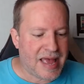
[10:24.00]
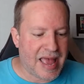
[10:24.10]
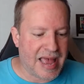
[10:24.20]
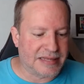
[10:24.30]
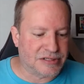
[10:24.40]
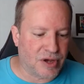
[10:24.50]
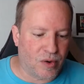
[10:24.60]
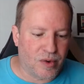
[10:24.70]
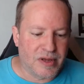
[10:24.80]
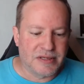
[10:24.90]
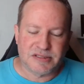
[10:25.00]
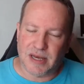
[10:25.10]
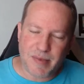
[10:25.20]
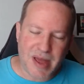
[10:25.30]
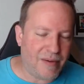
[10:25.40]
And so
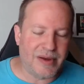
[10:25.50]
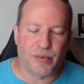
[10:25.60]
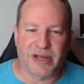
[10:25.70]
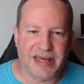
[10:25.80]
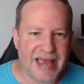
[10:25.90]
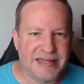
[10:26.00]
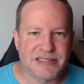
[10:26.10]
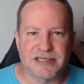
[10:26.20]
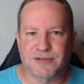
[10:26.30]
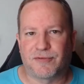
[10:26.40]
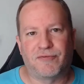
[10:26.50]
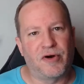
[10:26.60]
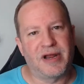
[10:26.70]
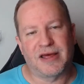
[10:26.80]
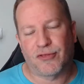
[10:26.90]
somehow he regains his
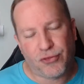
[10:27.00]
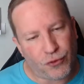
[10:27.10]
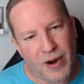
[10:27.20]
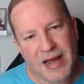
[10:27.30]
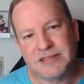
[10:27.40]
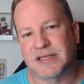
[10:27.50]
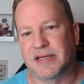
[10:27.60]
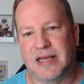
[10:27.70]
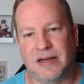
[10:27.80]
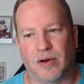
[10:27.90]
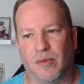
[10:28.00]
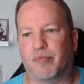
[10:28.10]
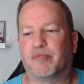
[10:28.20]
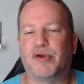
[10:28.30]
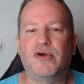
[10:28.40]
footing, threads the needle,
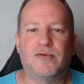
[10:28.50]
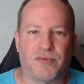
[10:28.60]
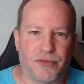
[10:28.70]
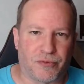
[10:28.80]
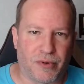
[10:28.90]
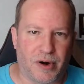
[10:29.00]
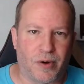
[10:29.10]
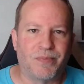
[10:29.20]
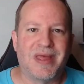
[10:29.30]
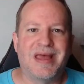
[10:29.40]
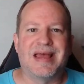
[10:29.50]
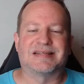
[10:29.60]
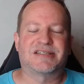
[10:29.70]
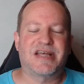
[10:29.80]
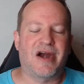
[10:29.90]
beautiful throw,
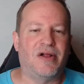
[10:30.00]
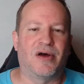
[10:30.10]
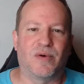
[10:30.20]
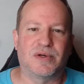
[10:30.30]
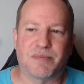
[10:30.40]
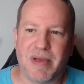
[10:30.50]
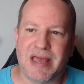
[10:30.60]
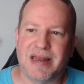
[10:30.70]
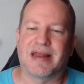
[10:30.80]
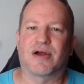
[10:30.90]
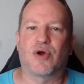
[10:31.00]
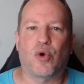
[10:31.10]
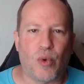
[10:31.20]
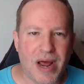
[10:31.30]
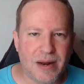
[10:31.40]
and Terrell Owens made an
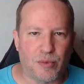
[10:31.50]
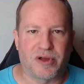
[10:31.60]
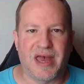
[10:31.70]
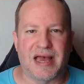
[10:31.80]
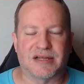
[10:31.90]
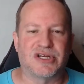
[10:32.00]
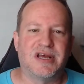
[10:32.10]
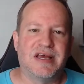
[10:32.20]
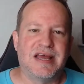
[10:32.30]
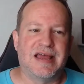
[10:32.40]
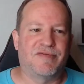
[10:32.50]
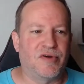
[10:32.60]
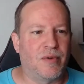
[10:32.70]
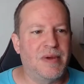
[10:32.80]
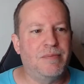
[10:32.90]
incredible catch. If
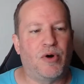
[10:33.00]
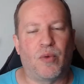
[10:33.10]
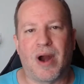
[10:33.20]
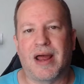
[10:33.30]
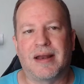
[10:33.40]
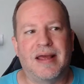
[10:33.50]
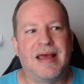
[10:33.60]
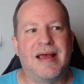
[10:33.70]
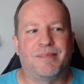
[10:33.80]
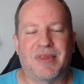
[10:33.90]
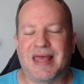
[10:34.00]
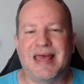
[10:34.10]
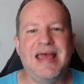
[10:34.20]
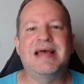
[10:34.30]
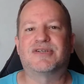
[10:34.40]
you remember right,
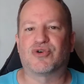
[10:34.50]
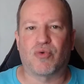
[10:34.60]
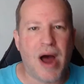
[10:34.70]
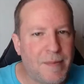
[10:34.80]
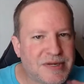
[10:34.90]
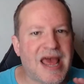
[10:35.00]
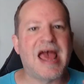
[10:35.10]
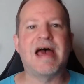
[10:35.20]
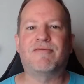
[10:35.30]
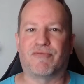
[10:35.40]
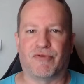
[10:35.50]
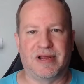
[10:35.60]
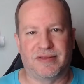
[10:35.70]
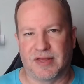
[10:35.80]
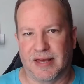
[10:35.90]
he had dropped
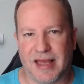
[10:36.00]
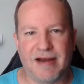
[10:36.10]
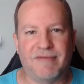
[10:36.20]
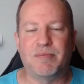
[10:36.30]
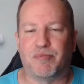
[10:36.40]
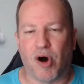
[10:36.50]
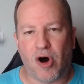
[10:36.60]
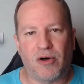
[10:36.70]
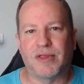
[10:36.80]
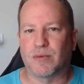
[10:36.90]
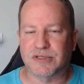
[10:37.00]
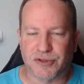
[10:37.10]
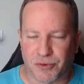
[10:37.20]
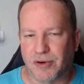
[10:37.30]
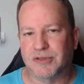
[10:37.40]
everything. Every ball that was
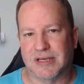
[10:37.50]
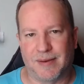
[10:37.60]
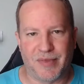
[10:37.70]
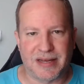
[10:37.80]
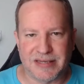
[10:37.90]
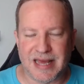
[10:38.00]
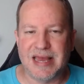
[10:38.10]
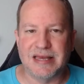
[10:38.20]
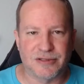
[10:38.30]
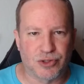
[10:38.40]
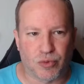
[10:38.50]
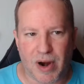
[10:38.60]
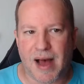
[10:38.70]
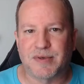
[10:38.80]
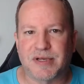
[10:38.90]
thrown to him that day, he had
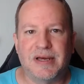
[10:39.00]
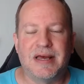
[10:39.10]
dropped.